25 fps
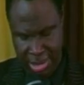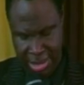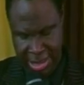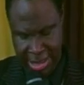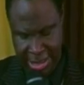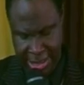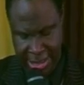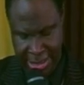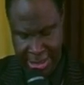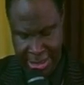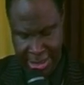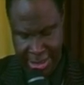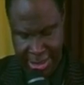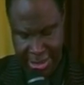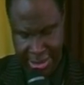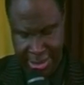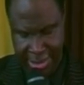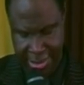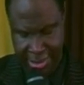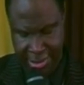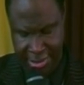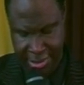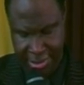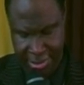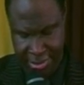The
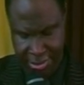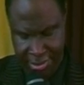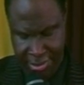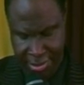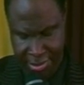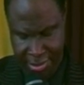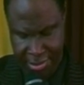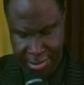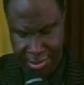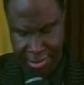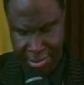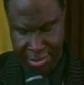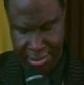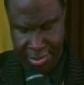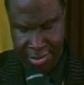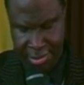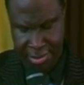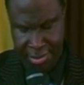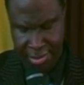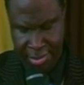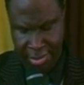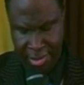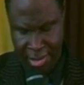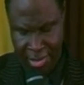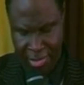
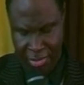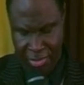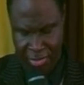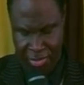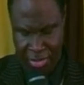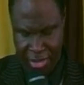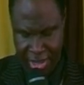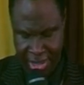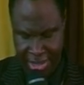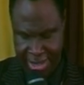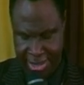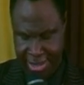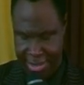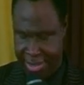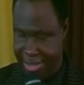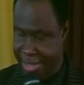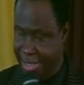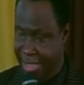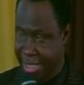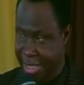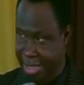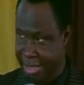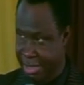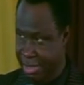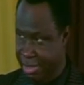
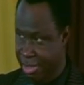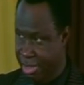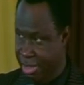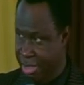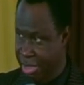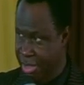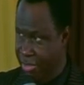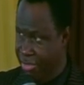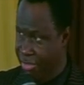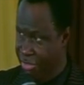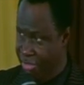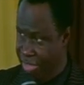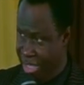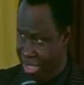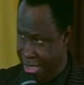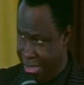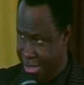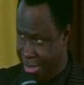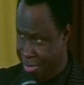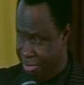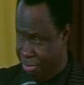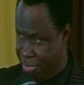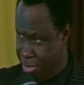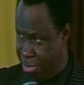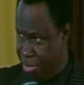firstling or the
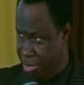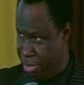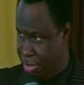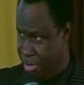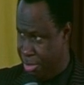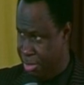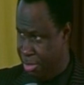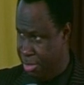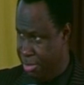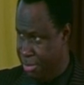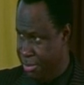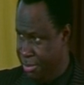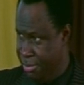first fruit.